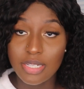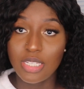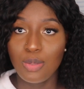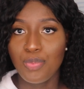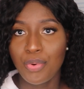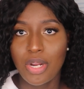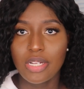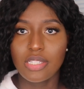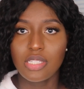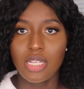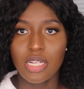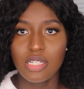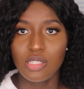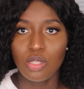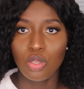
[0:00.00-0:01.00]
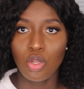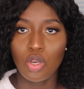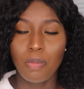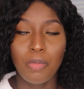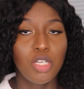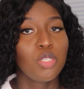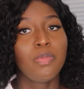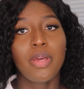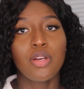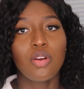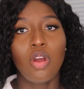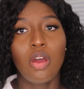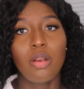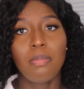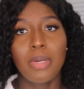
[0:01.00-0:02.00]
deep reds tend to look much better
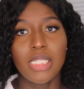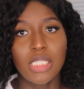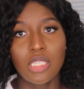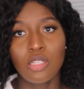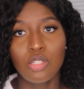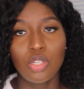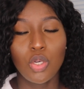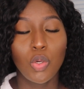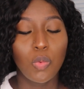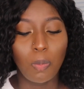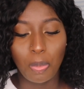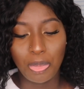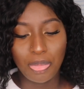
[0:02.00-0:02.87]
on my skin tone.